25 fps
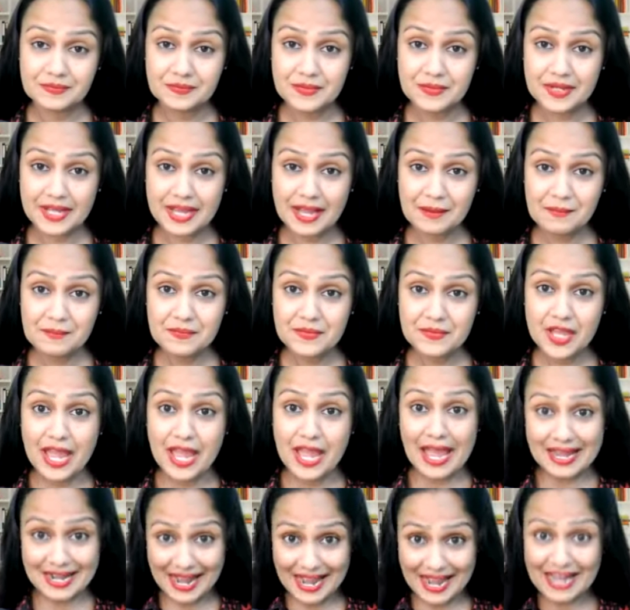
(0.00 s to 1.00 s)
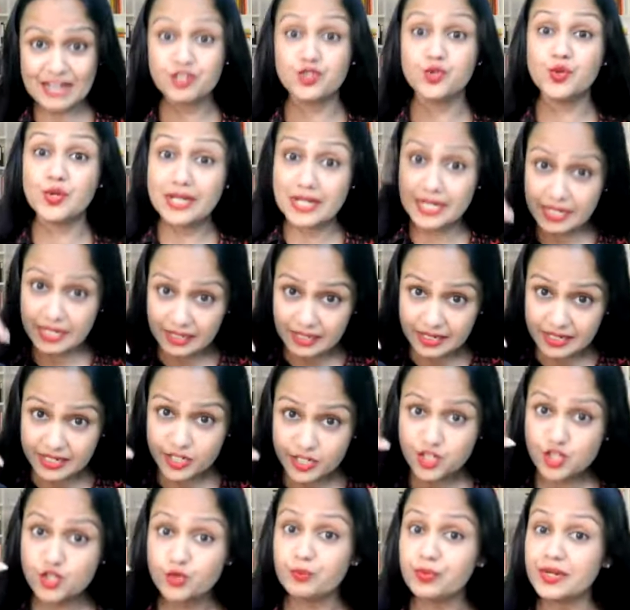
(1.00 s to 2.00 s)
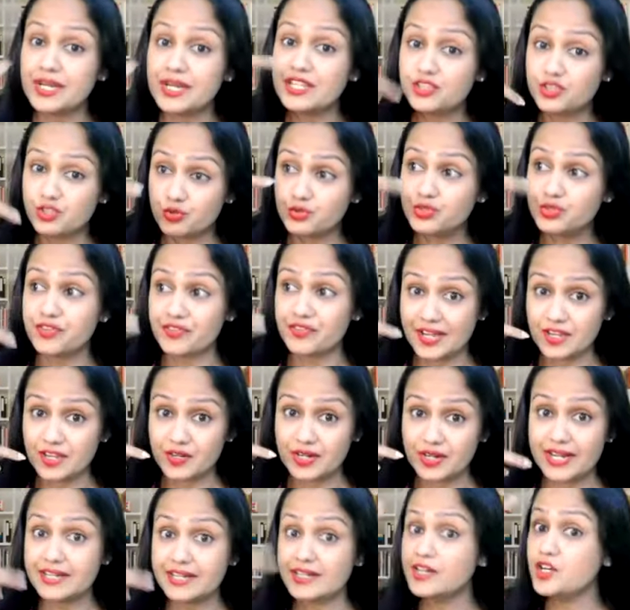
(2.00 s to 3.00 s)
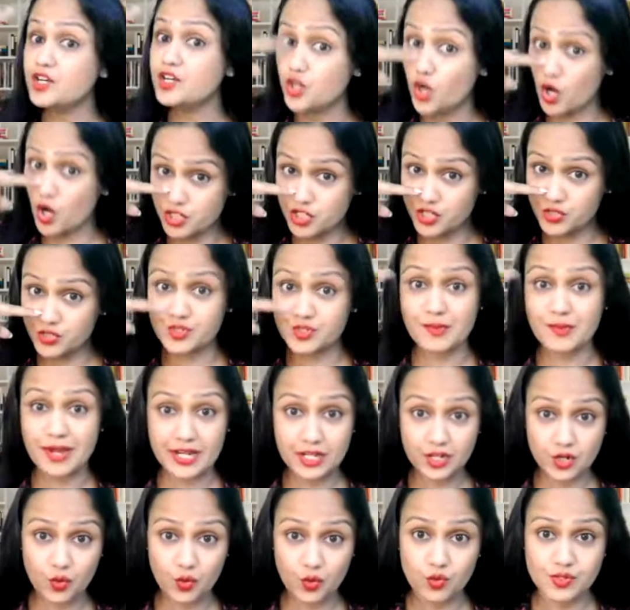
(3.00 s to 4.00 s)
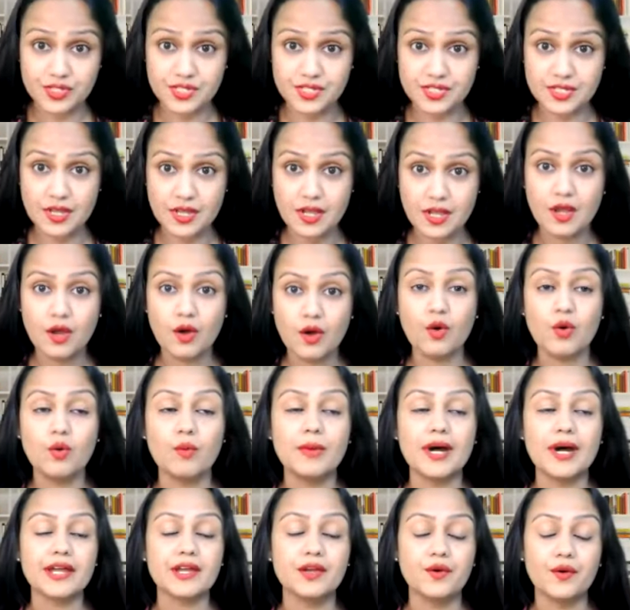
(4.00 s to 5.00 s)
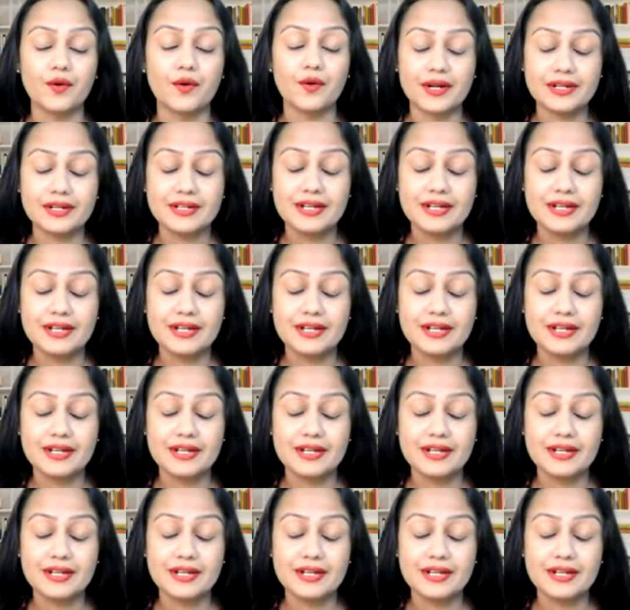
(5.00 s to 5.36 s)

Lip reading: Yeah. And I had to learn to breathe through the regulator, not use my nose. Oh my God.